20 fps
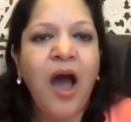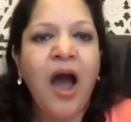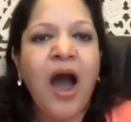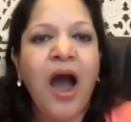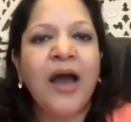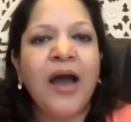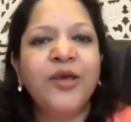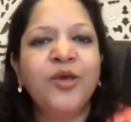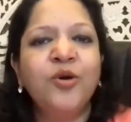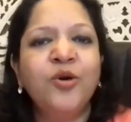
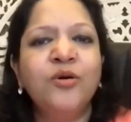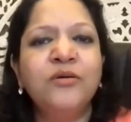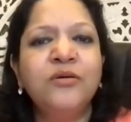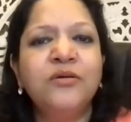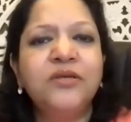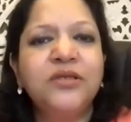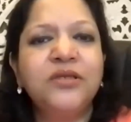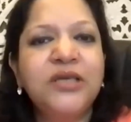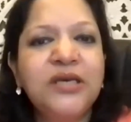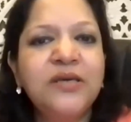are your
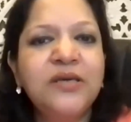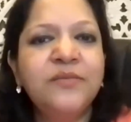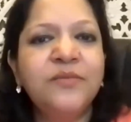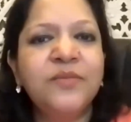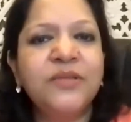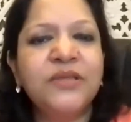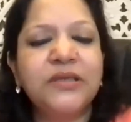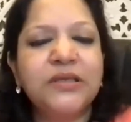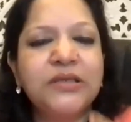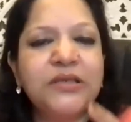
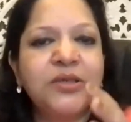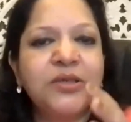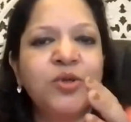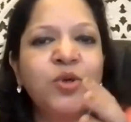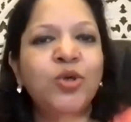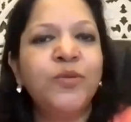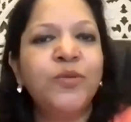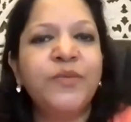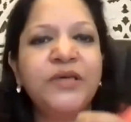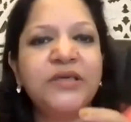teams
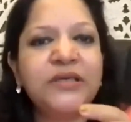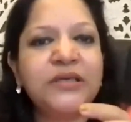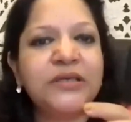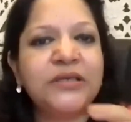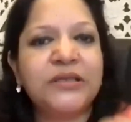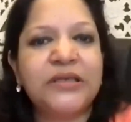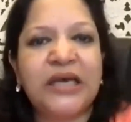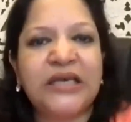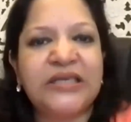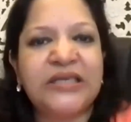going to be
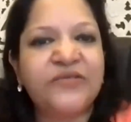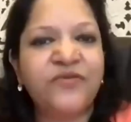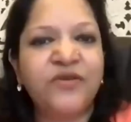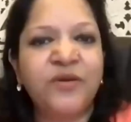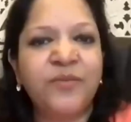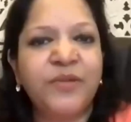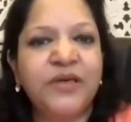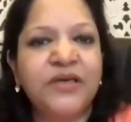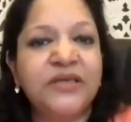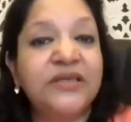
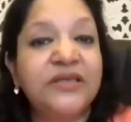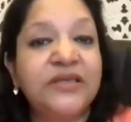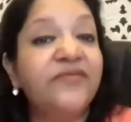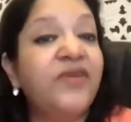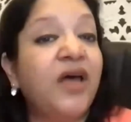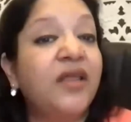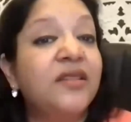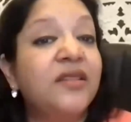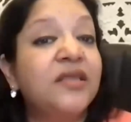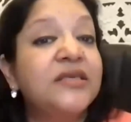successful because they've
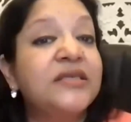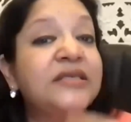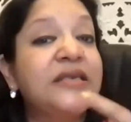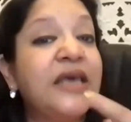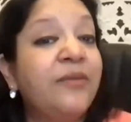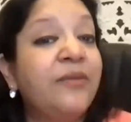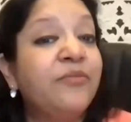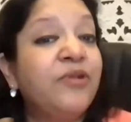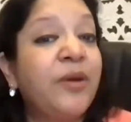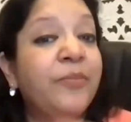done the
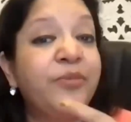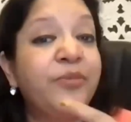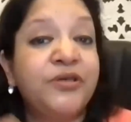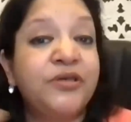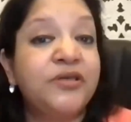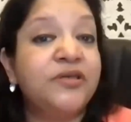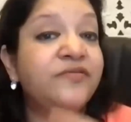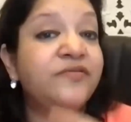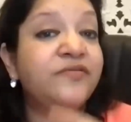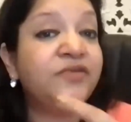same
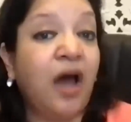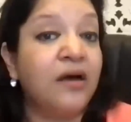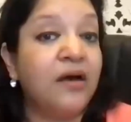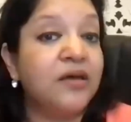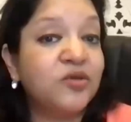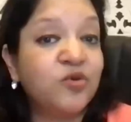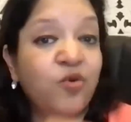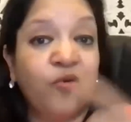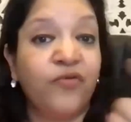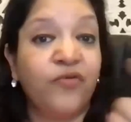repetitive
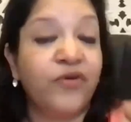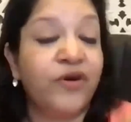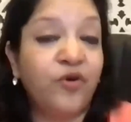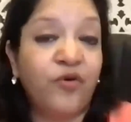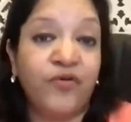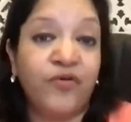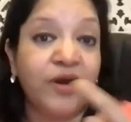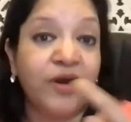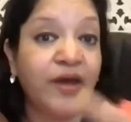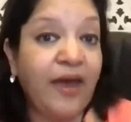task over and
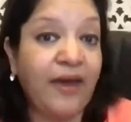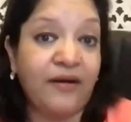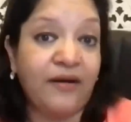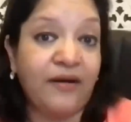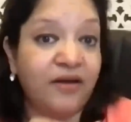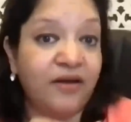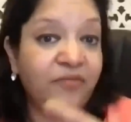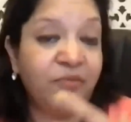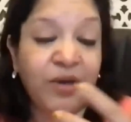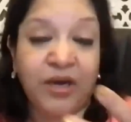over again
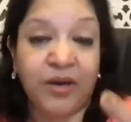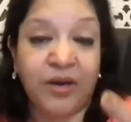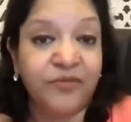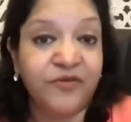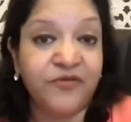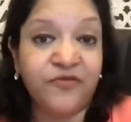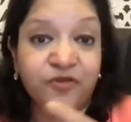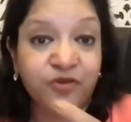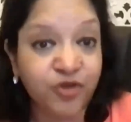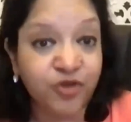and have become
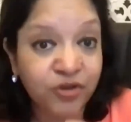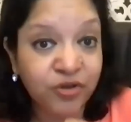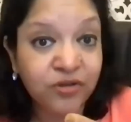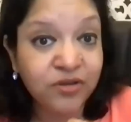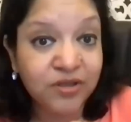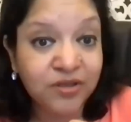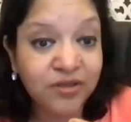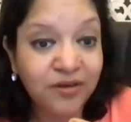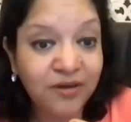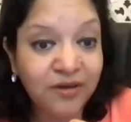
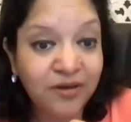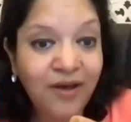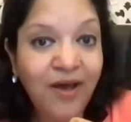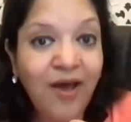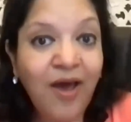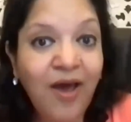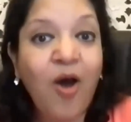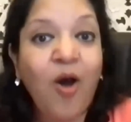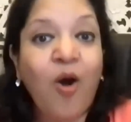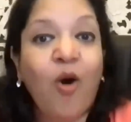efficient,
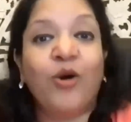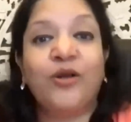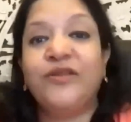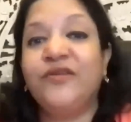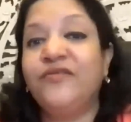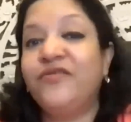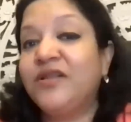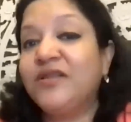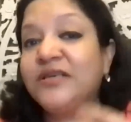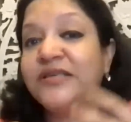or
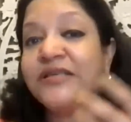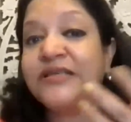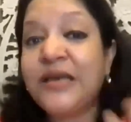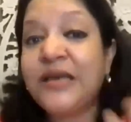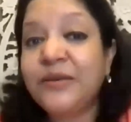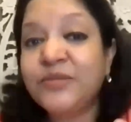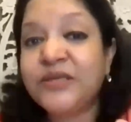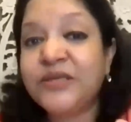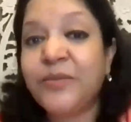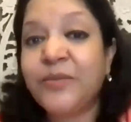they've run the
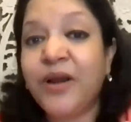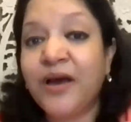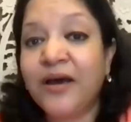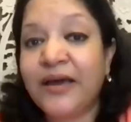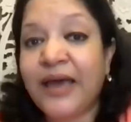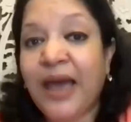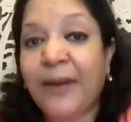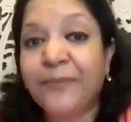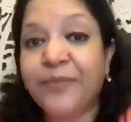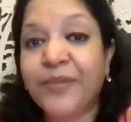same similar
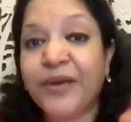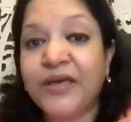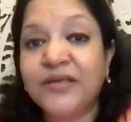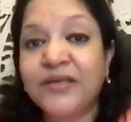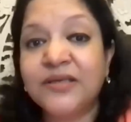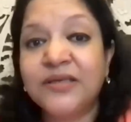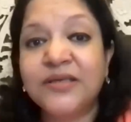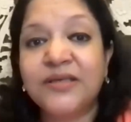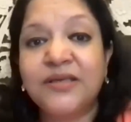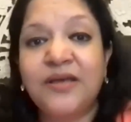
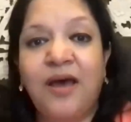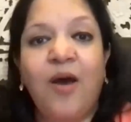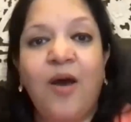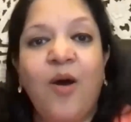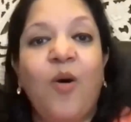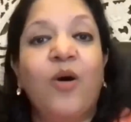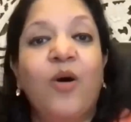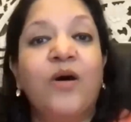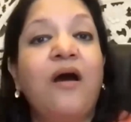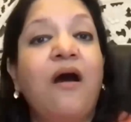campaigns,
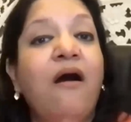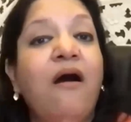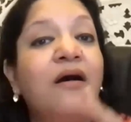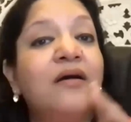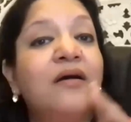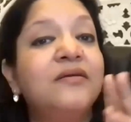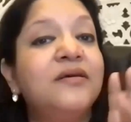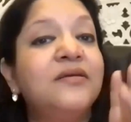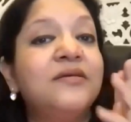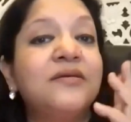or
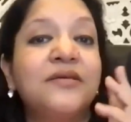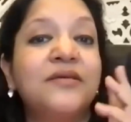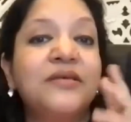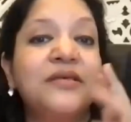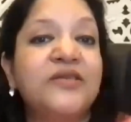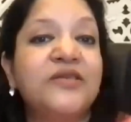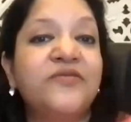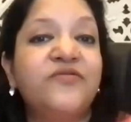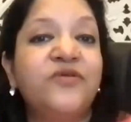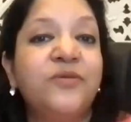are they
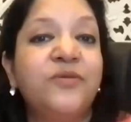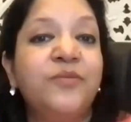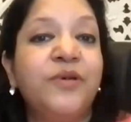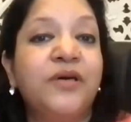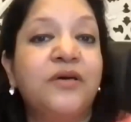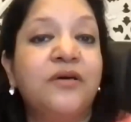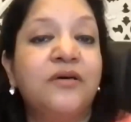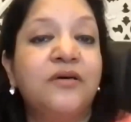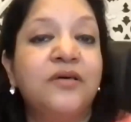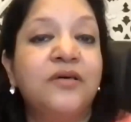successful
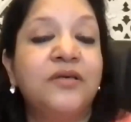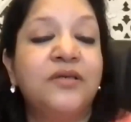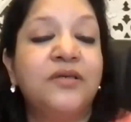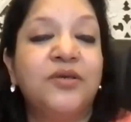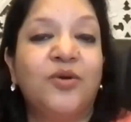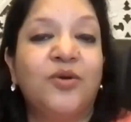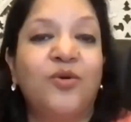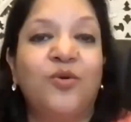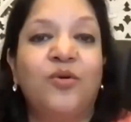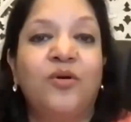because,
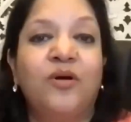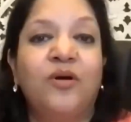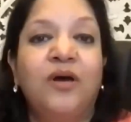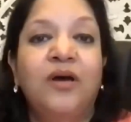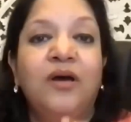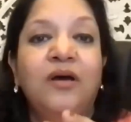you know,